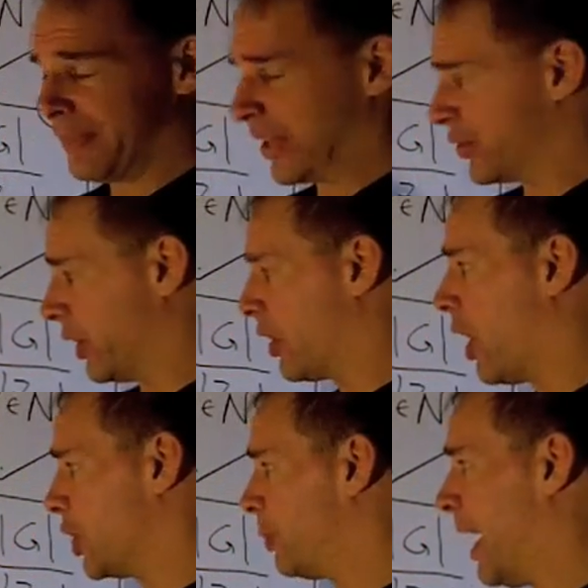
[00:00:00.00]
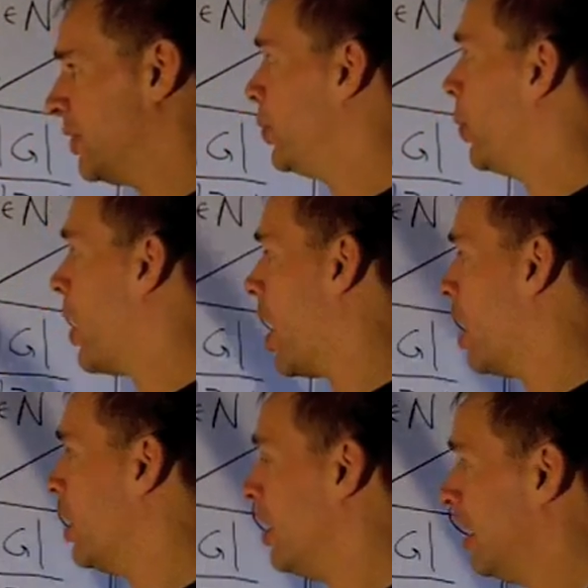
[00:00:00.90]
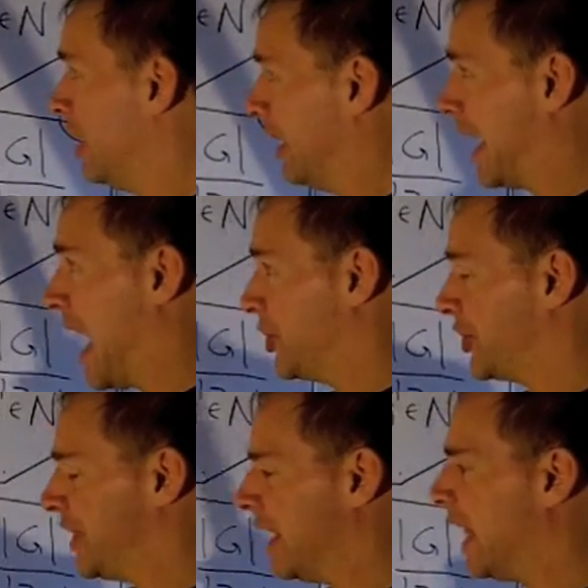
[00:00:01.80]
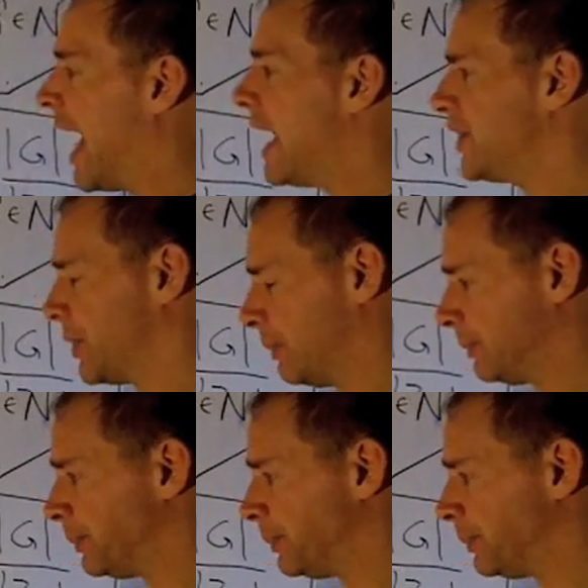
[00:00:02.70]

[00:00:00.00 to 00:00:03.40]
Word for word: That's going to correspond to our conjugacy class.